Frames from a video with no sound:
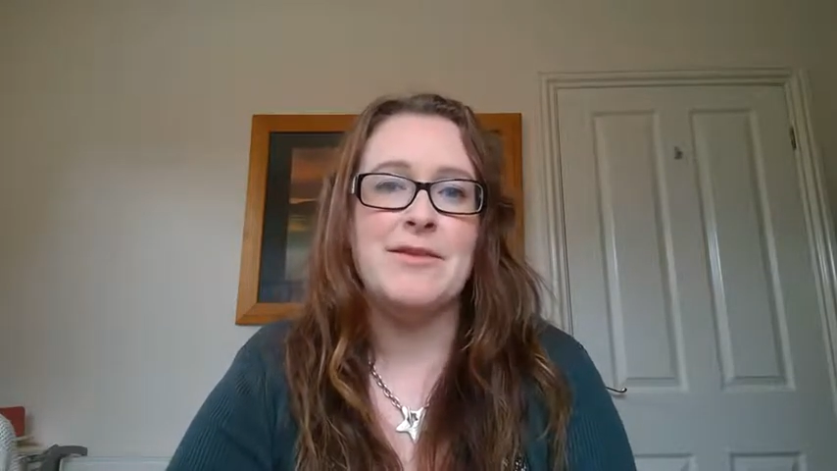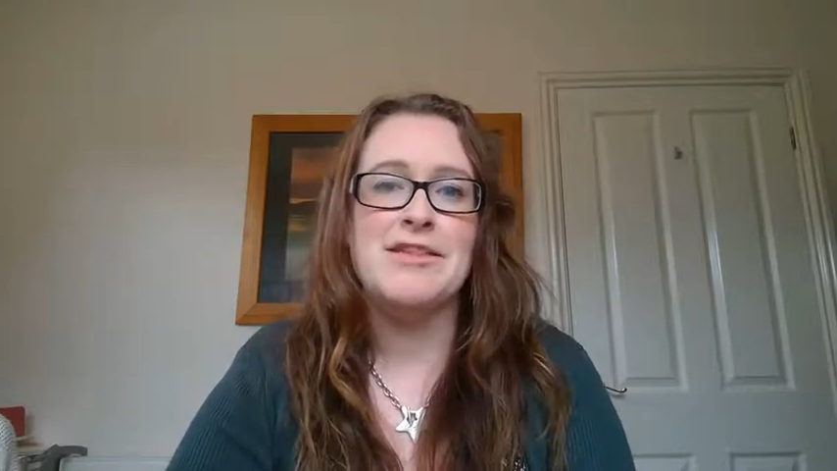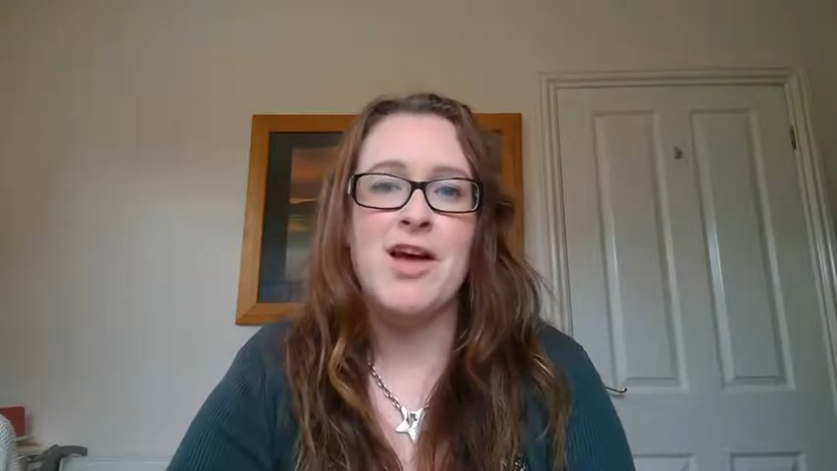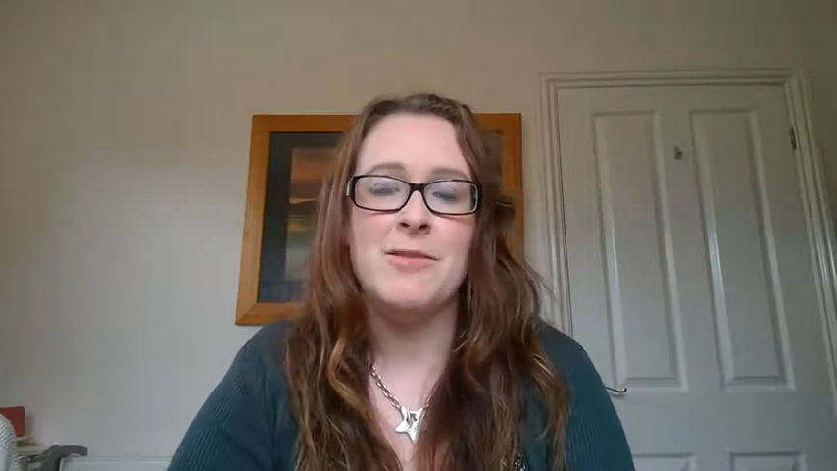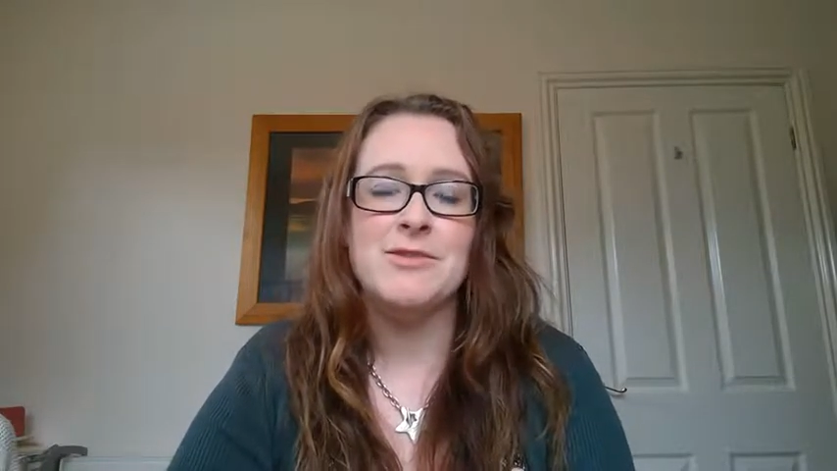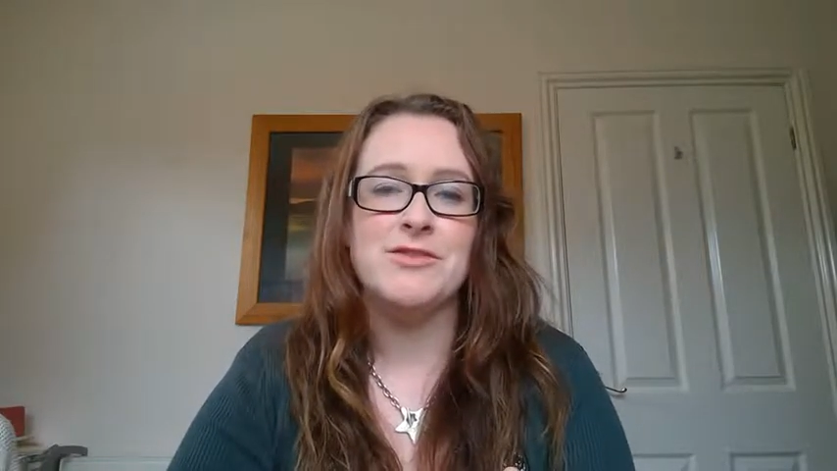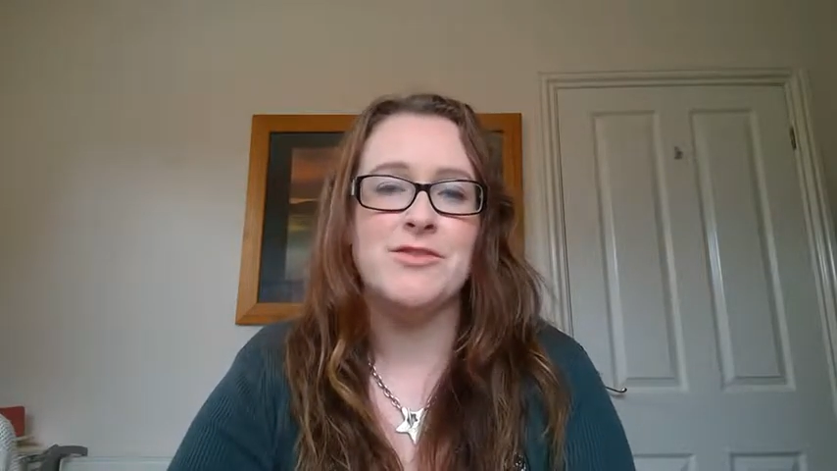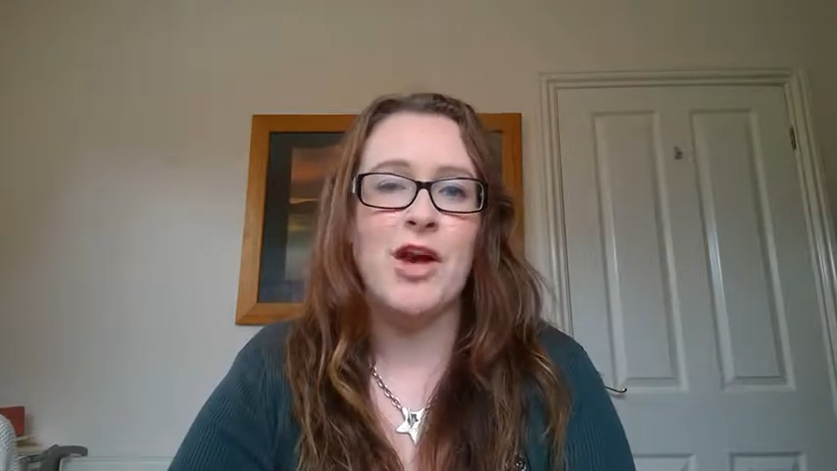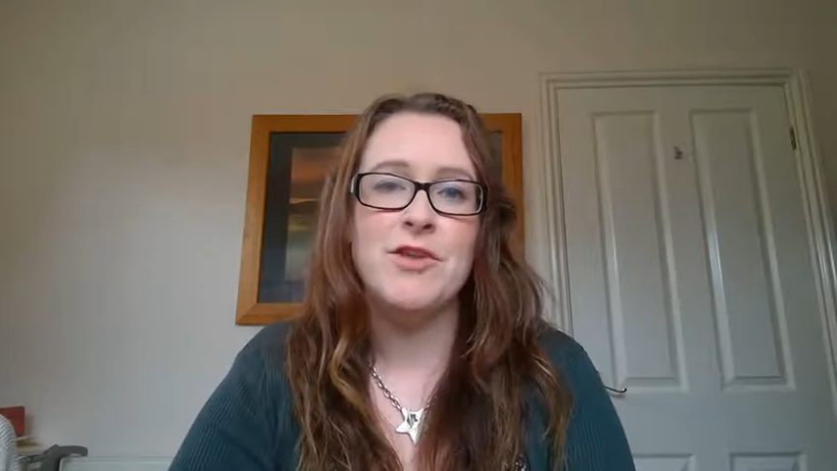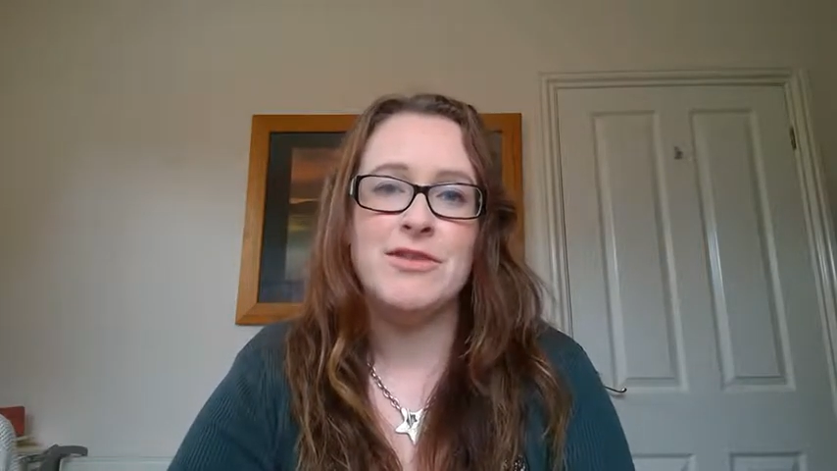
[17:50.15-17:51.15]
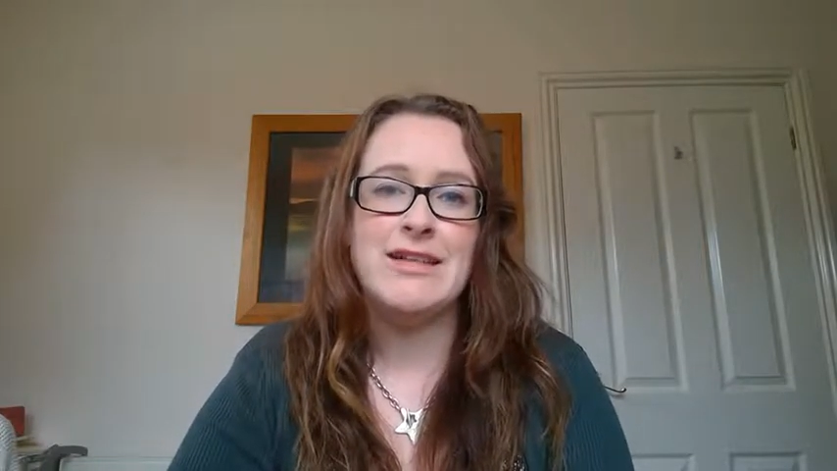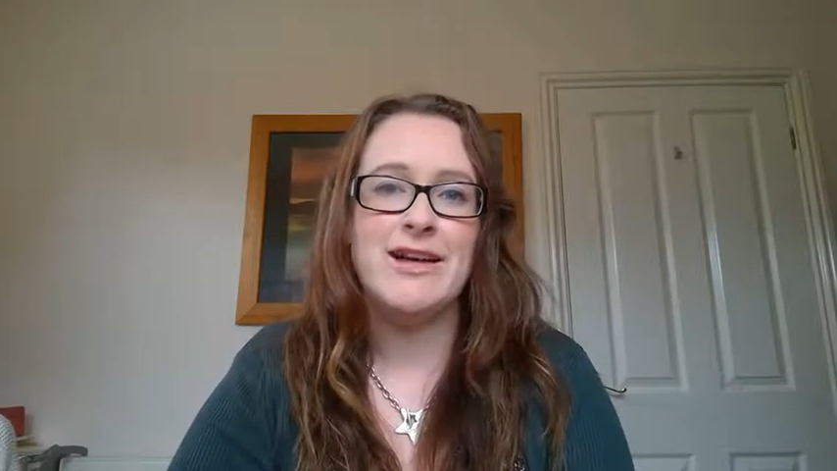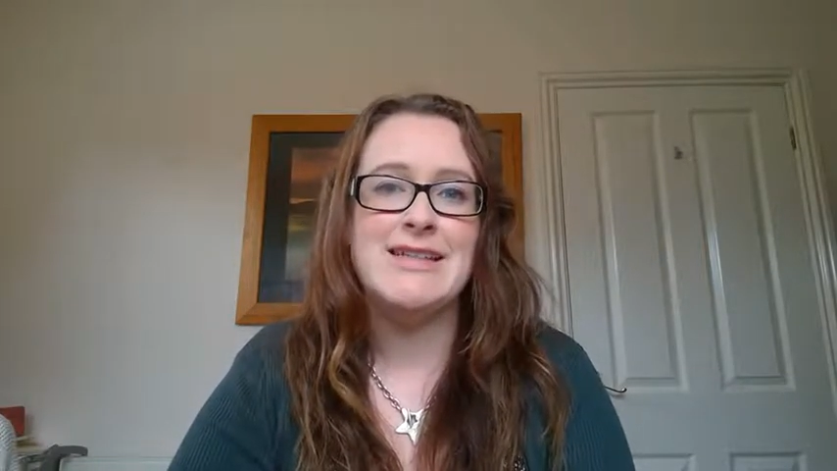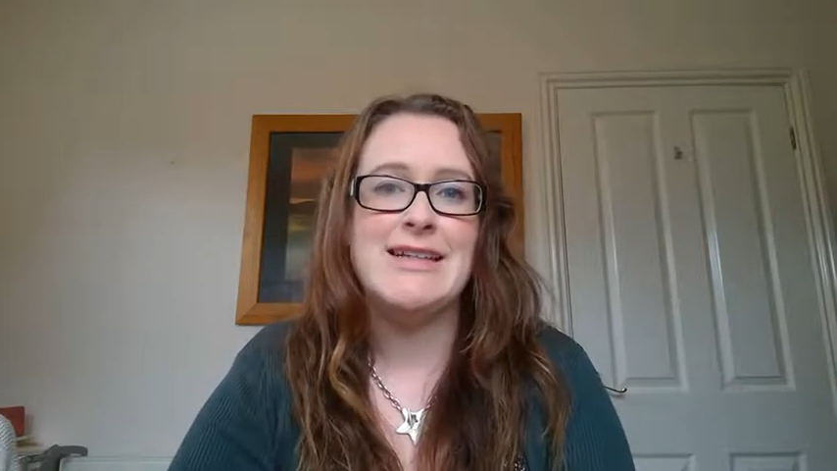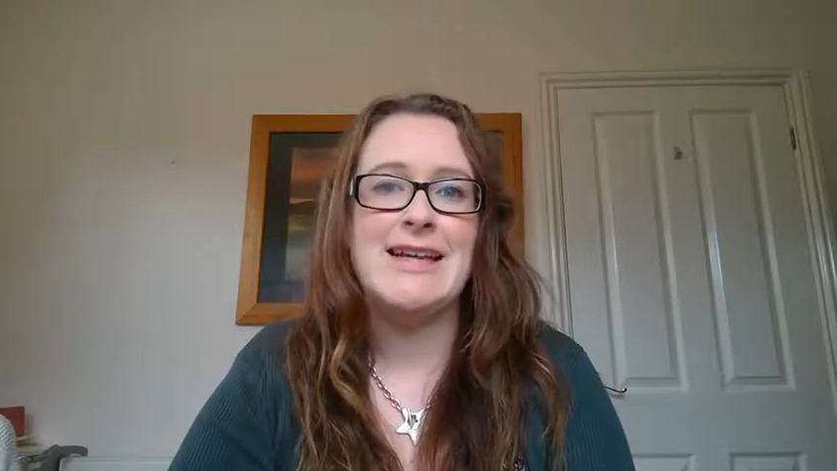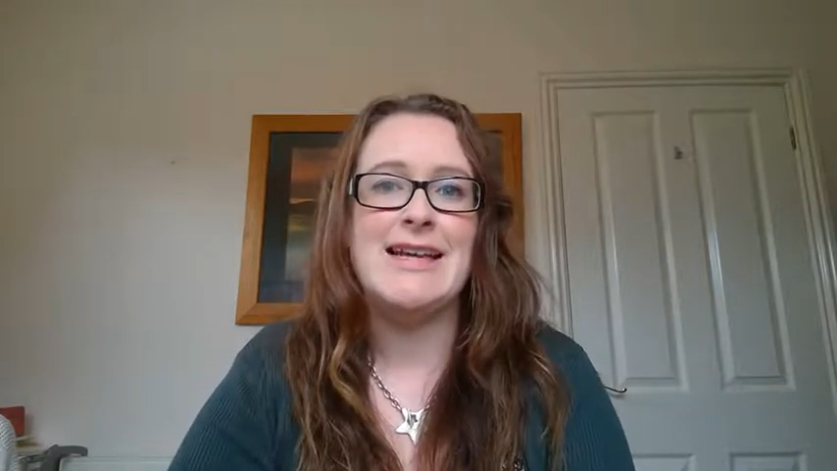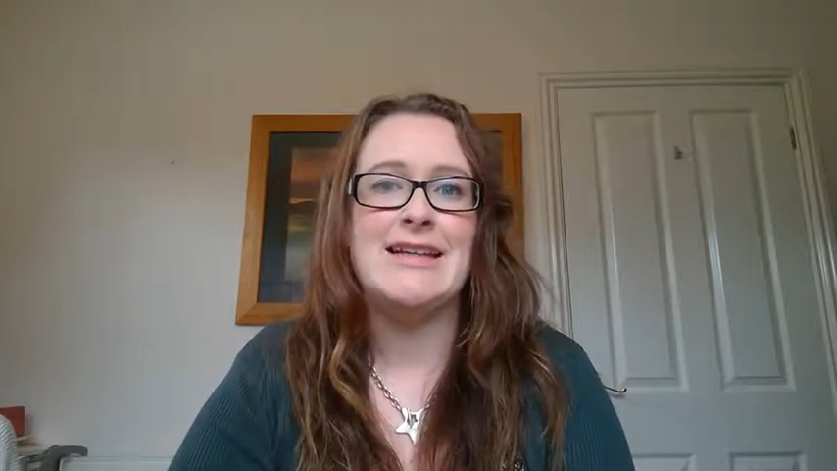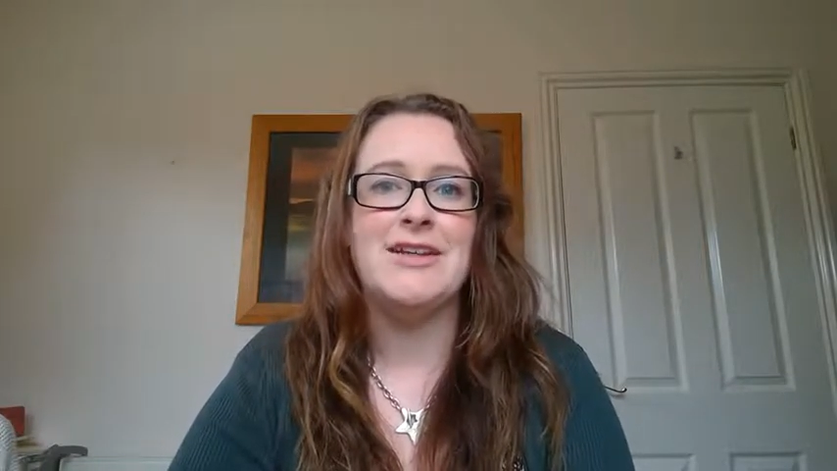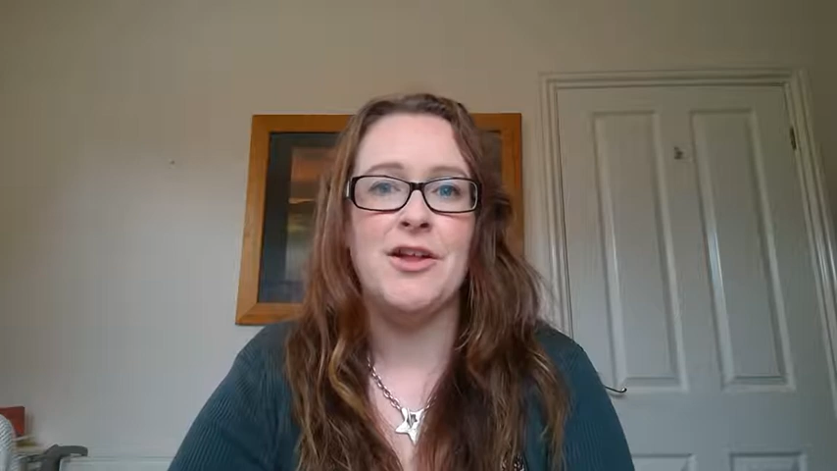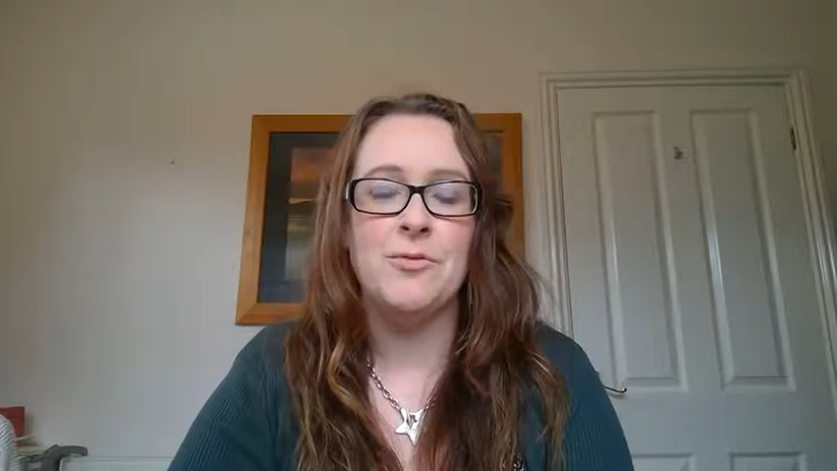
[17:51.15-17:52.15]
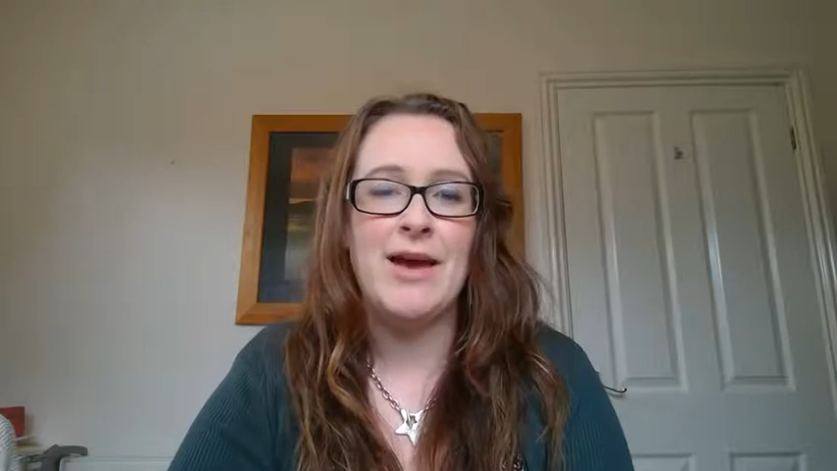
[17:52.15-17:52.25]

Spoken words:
in terms of COVID-19,